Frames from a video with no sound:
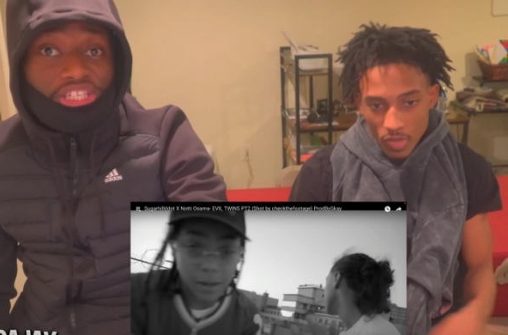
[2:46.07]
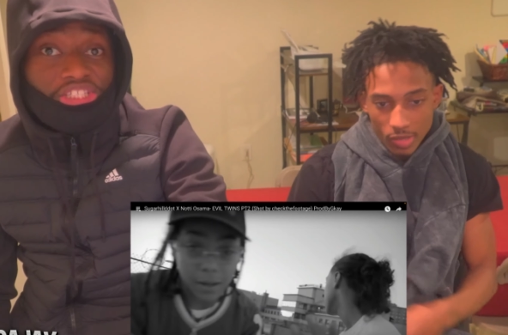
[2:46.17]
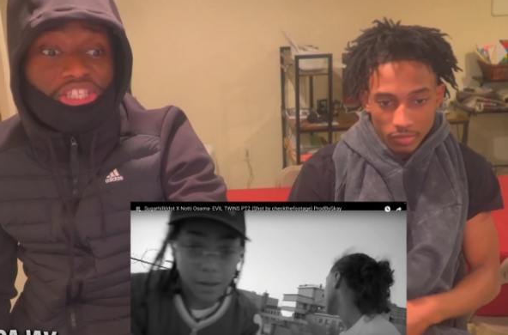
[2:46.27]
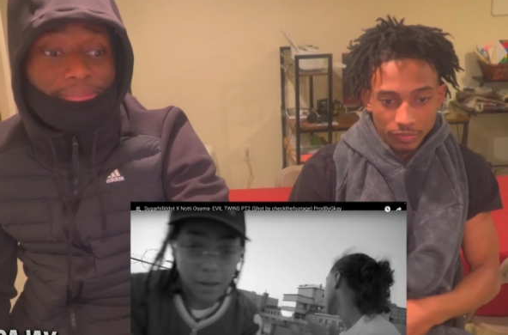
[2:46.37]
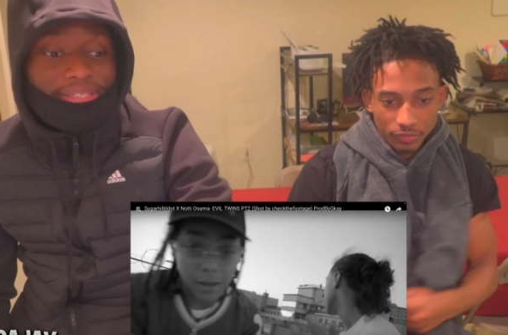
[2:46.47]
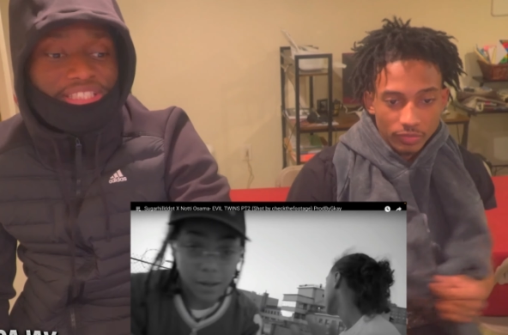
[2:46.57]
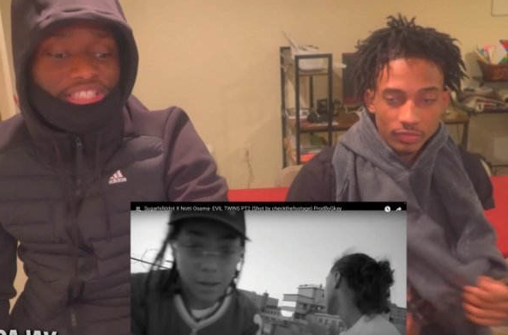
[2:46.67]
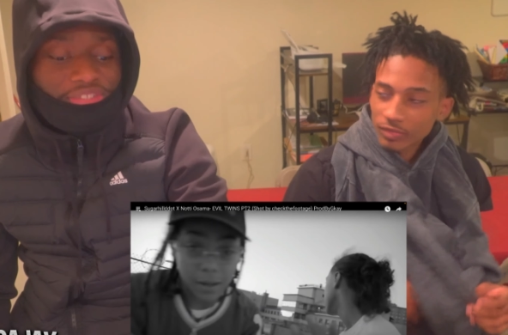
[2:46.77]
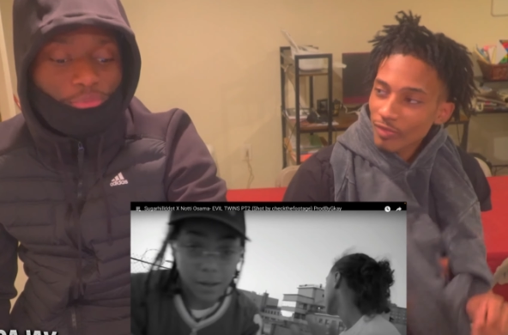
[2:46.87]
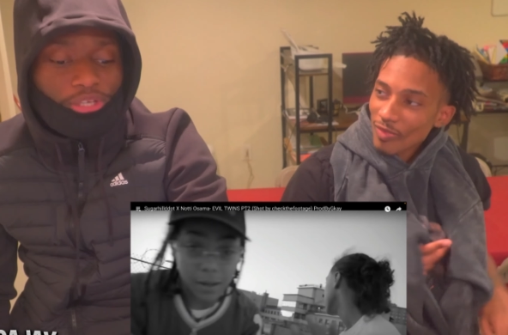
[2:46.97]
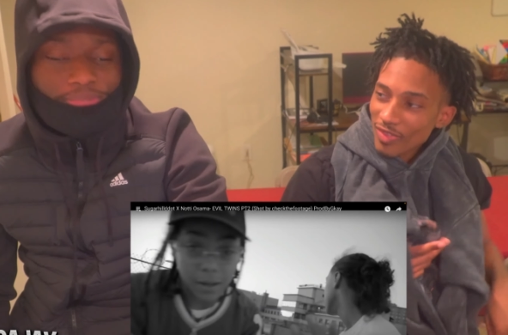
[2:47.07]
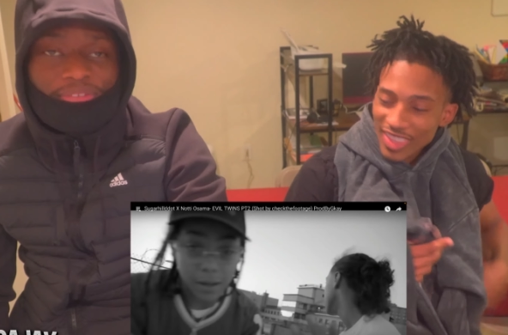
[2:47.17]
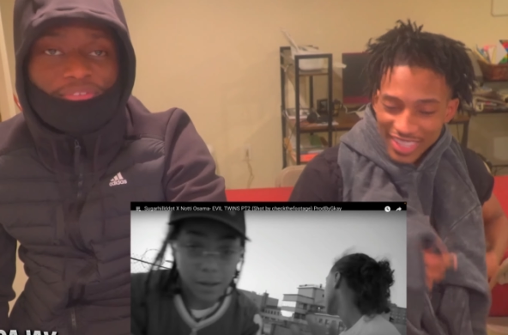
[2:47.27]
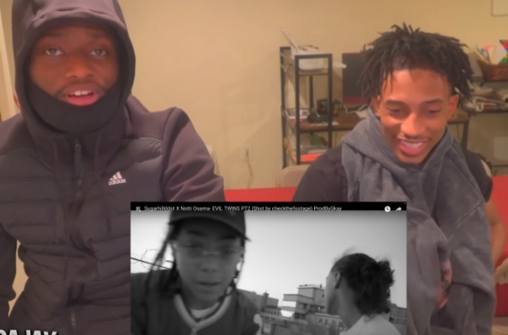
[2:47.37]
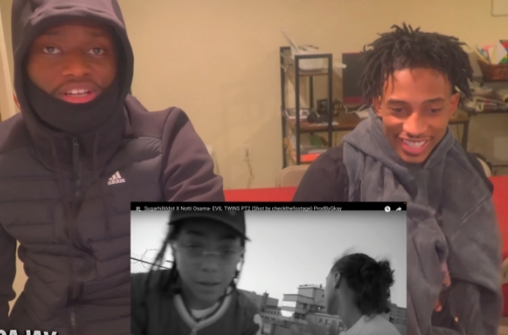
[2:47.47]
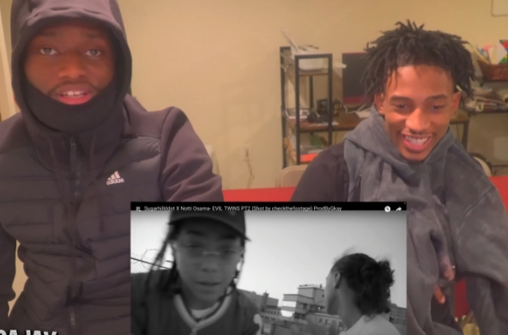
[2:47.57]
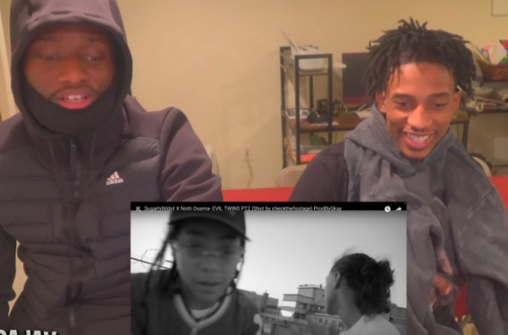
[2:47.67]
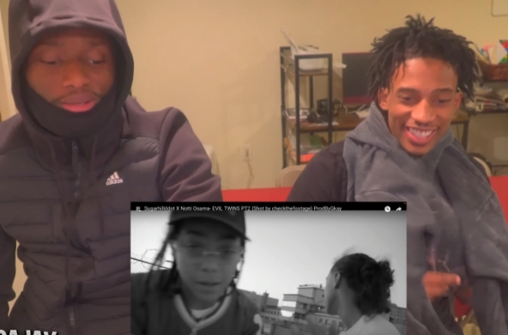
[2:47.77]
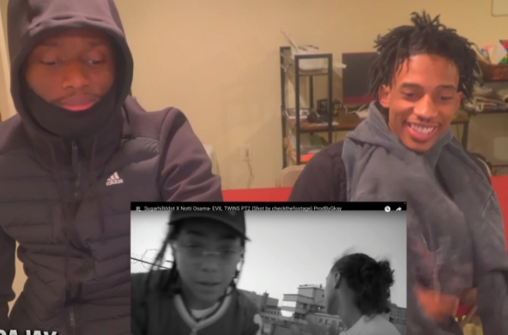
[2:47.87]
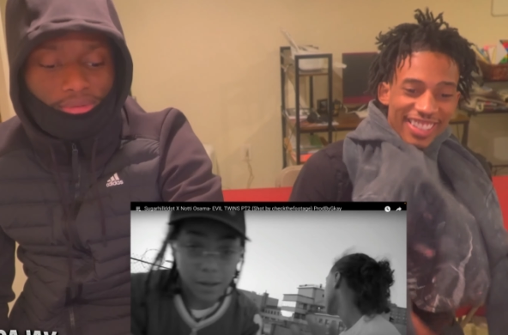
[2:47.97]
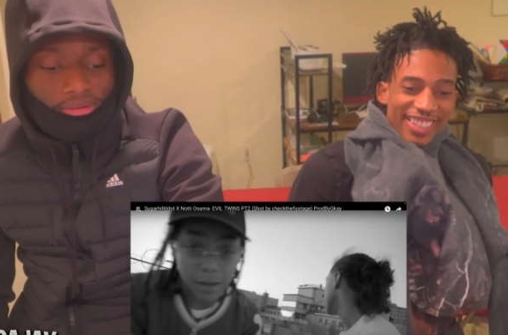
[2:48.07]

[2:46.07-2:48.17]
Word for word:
Speaker 1: his shit, but it's just his voice be fucking it up.